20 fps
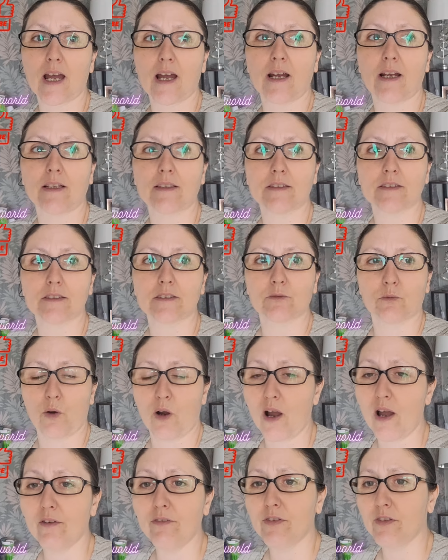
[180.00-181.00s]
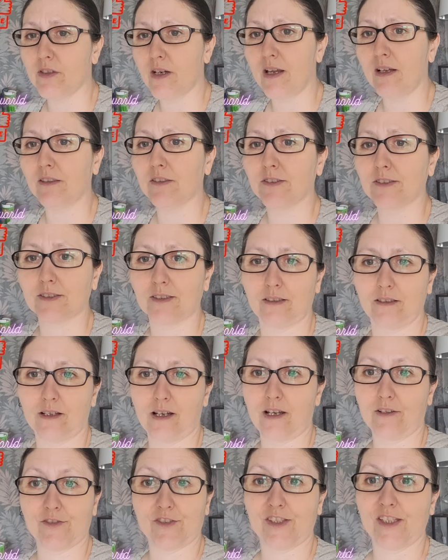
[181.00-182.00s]
and whatever else,
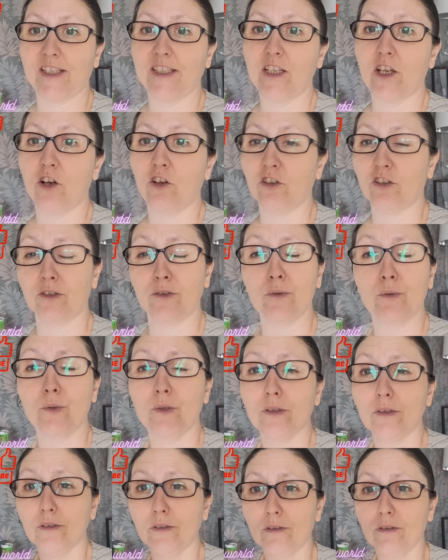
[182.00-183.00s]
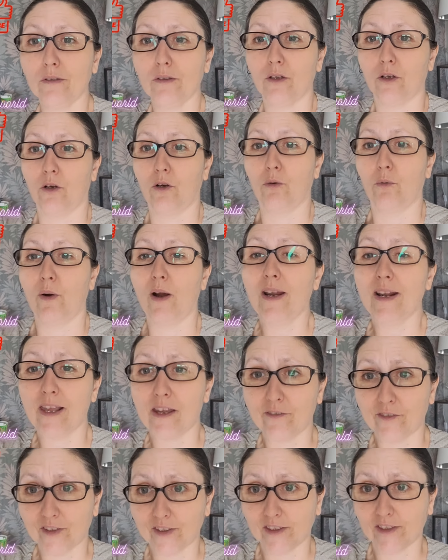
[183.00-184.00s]
I've seen it on Google or
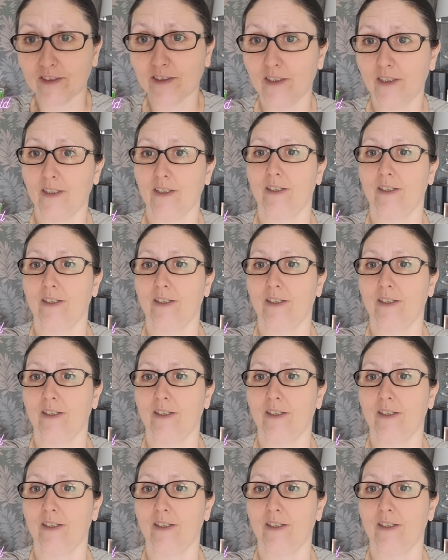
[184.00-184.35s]
whatever,